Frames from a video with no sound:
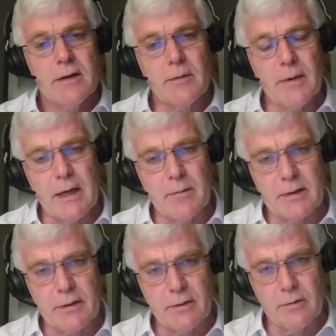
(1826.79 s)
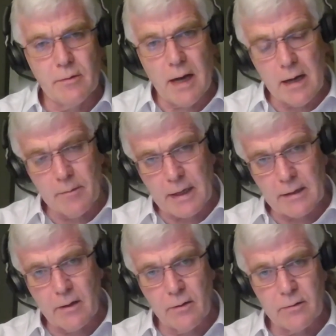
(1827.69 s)
to being able to
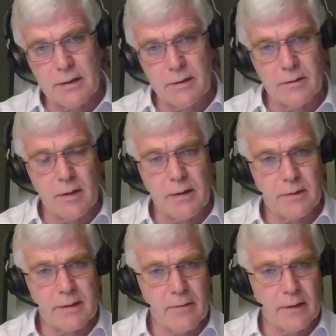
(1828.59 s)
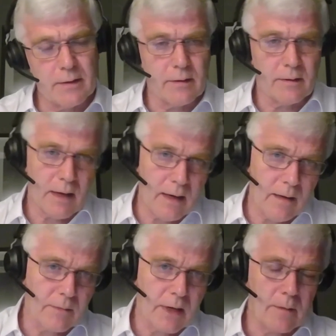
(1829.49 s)
get close to
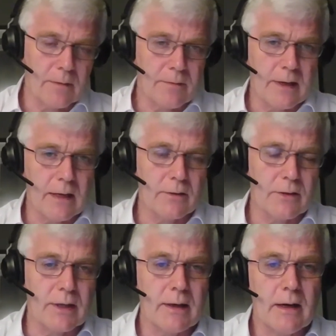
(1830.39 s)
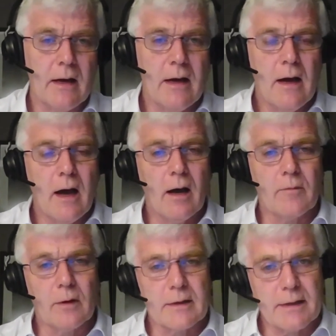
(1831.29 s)
24/7 carbon-free energy
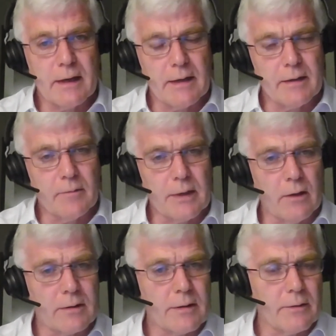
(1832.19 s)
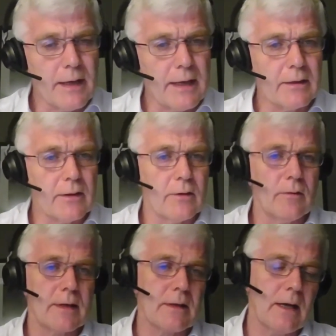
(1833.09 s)
on one side. We also think,
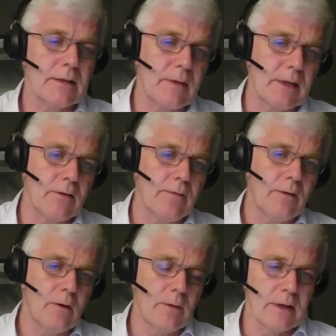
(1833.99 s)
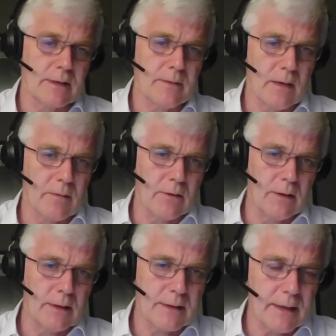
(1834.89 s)
though, as we go forward as well, we're
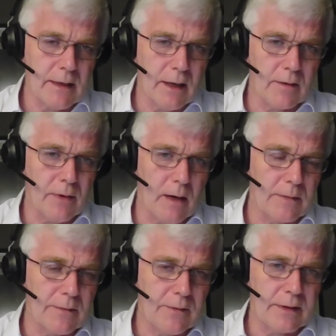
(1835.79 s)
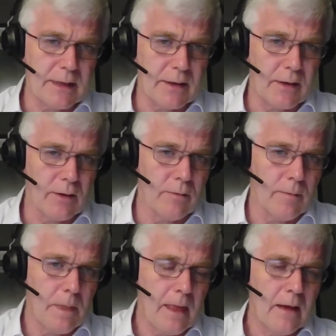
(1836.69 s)
going to see a lot of problems for the DNO,
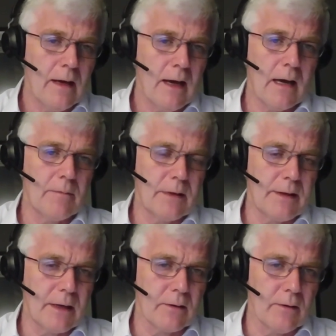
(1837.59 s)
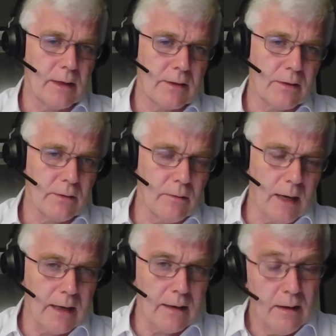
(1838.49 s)
that they're going
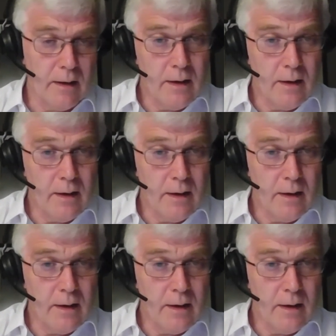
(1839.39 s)
to...